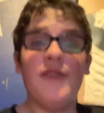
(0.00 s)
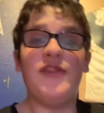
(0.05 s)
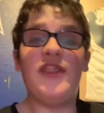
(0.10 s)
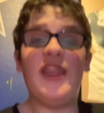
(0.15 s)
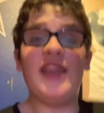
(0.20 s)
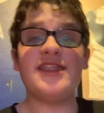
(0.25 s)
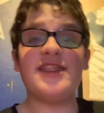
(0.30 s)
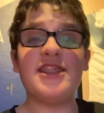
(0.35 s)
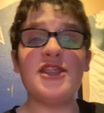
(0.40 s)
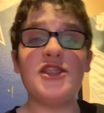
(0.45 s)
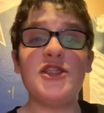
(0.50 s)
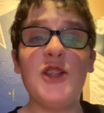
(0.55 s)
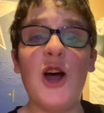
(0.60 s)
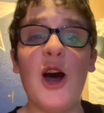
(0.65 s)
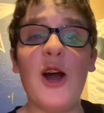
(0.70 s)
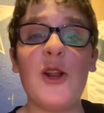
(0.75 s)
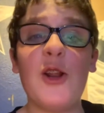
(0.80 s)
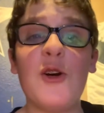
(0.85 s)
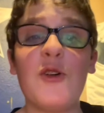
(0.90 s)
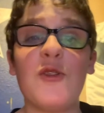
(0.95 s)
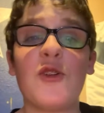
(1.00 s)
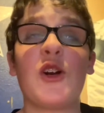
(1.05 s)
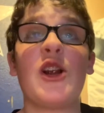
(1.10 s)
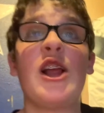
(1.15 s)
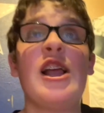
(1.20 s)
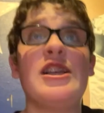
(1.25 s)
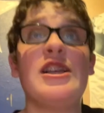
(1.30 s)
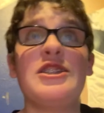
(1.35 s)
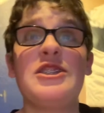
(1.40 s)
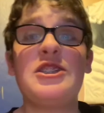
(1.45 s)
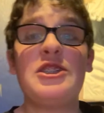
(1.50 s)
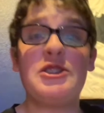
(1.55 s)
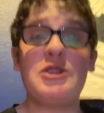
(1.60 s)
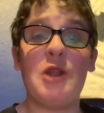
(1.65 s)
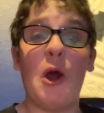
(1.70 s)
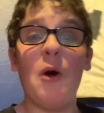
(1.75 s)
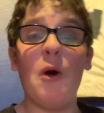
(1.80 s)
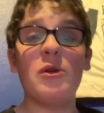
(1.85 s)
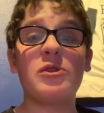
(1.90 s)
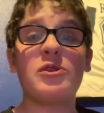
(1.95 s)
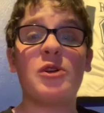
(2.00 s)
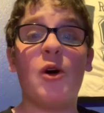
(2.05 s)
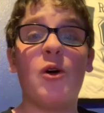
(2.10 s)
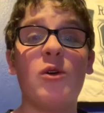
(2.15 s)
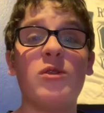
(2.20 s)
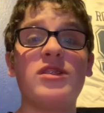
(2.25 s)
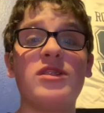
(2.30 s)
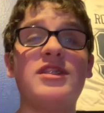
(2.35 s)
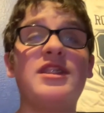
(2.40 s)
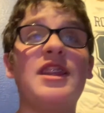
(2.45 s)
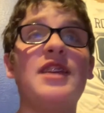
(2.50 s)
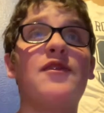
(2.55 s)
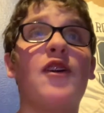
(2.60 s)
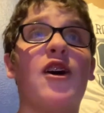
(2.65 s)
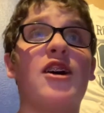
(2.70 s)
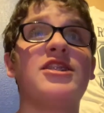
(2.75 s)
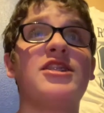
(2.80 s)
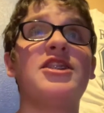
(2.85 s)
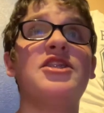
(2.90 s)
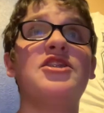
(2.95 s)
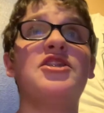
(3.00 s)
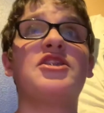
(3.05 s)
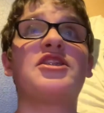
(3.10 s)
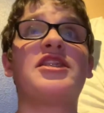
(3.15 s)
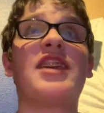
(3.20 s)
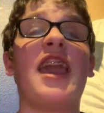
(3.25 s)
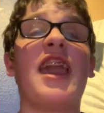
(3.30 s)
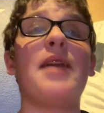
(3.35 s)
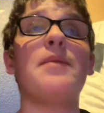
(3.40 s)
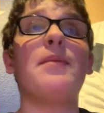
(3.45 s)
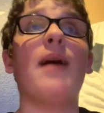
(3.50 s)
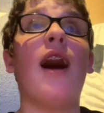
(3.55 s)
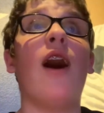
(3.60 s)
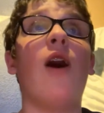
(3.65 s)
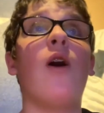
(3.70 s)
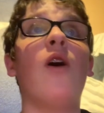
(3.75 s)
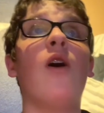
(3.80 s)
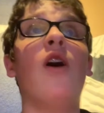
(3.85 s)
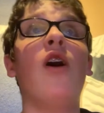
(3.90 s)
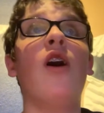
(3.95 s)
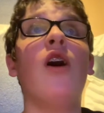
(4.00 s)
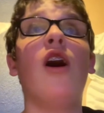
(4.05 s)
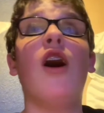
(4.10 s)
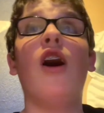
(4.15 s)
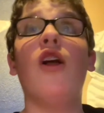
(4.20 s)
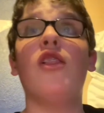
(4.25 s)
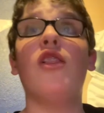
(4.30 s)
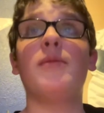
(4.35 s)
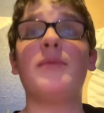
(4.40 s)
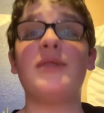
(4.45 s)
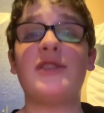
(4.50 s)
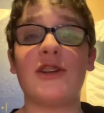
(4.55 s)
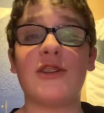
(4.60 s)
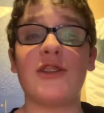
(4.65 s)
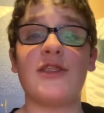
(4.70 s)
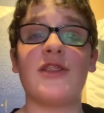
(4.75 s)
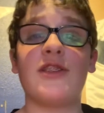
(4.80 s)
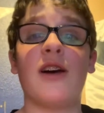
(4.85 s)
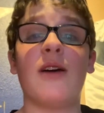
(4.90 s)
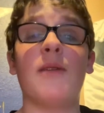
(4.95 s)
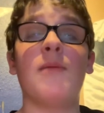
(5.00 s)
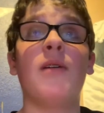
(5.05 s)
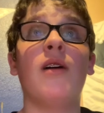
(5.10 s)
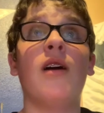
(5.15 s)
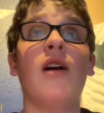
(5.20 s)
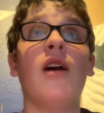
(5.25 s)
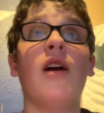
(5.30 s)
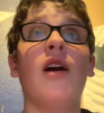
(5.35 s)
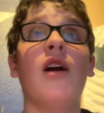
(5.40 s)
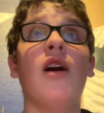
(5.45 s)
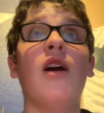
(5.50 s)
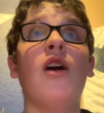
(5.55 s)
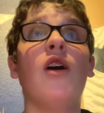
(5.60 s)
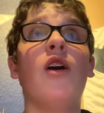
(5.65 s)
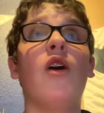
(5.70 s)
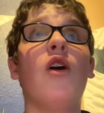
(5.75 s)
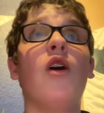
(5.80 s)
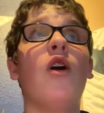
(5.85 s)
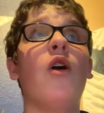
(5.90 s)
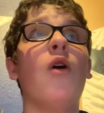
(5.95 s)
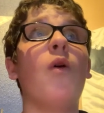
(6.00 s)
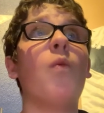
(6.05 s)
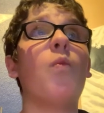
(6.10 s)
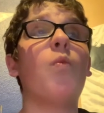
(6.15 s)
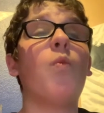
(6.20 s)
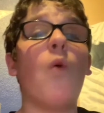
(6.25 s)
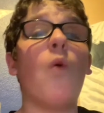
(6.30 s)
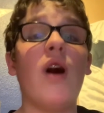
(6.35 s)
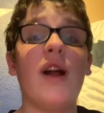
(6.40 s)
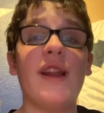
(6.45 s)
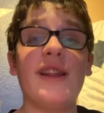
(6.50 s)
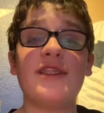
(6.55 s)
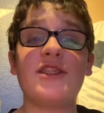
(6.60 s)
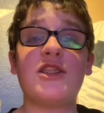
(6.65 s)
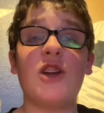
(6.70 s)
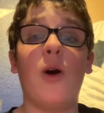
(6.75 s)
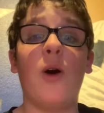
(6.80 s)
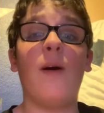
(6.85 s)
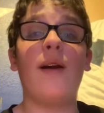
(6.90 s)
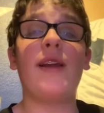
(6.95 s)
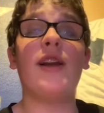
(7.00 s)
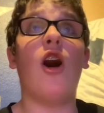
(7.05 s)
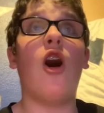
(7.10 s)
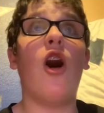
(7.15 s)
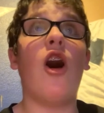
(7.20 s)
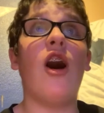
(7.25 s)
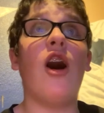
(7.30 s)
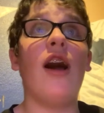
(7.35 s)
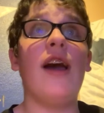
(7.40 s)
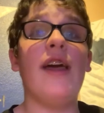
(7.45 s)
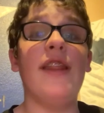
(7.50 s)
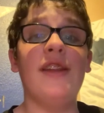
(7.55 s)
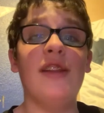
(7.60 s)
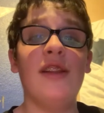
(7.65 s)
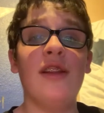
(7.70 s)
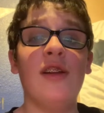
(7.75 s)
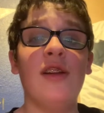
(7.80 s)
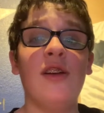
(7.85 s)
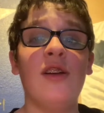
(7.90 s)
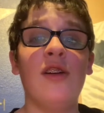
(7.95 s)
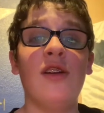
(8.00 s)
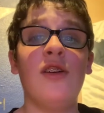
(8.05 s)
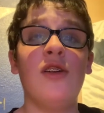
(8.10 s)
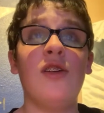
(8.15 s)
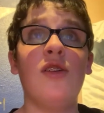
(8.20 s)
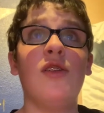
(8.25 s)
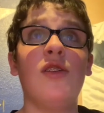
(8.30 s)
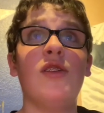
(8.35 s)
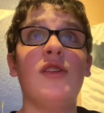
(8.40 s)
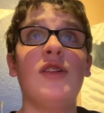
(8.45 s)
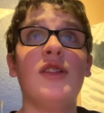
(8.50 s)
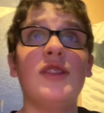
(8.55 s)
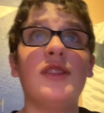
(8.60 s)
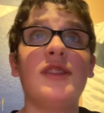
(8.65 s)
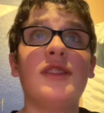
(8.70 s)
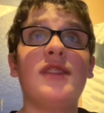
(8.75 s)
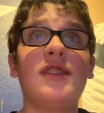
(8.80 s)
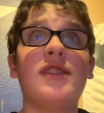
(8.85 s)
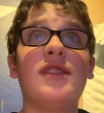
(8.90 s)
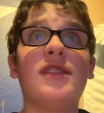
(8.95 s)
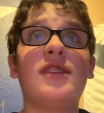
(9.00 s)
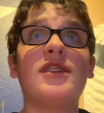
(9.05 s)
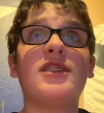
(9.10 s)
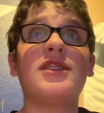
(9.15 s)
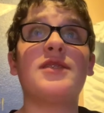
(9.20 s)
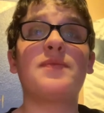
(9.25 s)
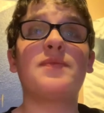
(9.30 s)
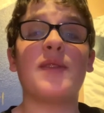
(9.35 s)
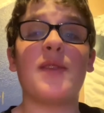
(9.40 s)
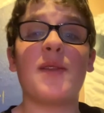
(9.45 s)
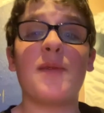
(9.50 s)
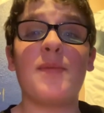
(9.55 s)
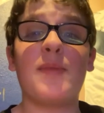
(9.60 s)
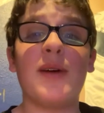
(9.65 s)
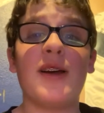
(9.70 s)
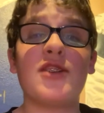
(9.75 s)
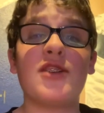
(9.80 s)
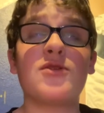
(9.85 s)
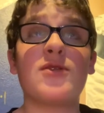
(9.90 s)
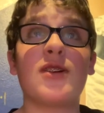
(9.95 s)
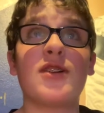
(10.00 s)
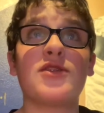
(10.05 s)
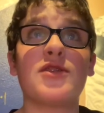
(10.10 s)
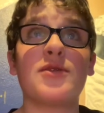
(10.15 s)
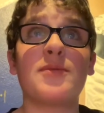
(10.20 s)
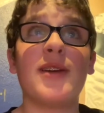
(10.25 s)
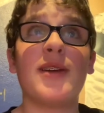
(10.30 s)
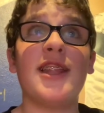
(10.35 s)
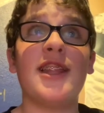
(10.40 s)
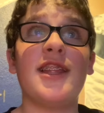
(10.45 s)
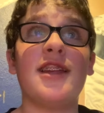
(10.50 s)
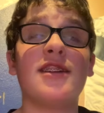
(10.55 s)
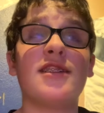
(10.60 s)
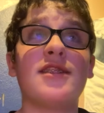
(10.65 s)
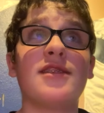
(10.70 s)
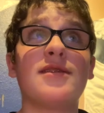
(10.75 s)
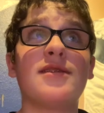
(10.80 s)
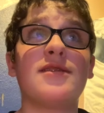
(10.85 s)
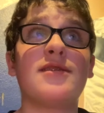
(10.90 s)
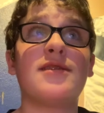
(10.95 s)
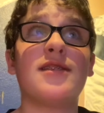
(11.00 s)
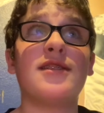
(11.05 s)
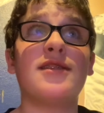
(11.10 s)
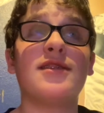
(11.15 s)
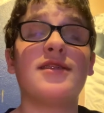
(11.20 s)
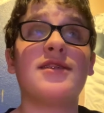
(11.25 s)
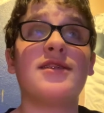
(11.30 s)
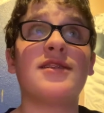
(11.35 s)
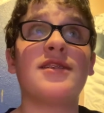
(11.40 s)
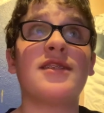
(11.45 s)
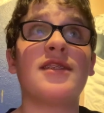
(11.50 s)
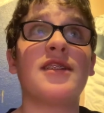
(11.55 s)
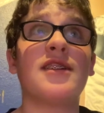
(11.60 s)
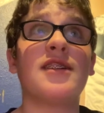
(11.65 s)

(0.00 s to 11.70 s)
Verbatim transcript: This is not over. Stone Cold Steve Austin just came out. Let me turn this up. What is going on? This has been the best WrestleMania since,